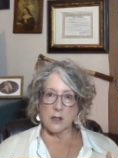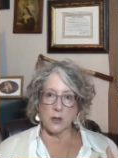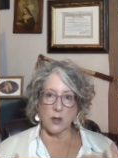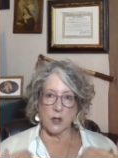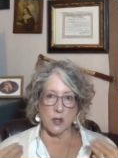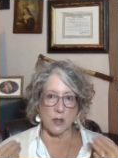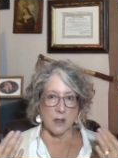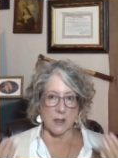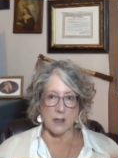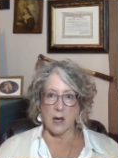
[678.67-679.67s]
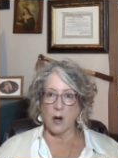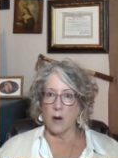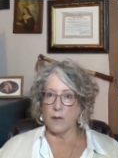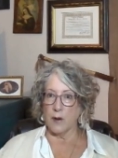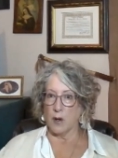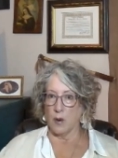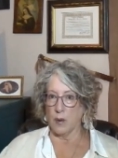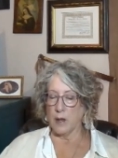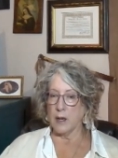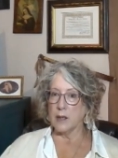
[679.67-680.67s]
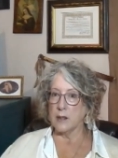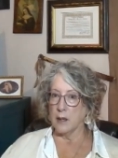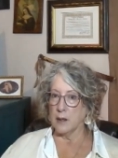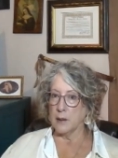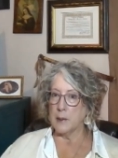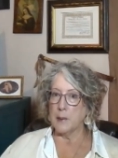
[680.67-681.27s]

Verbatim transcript: So you're just going to take off and go and get it done.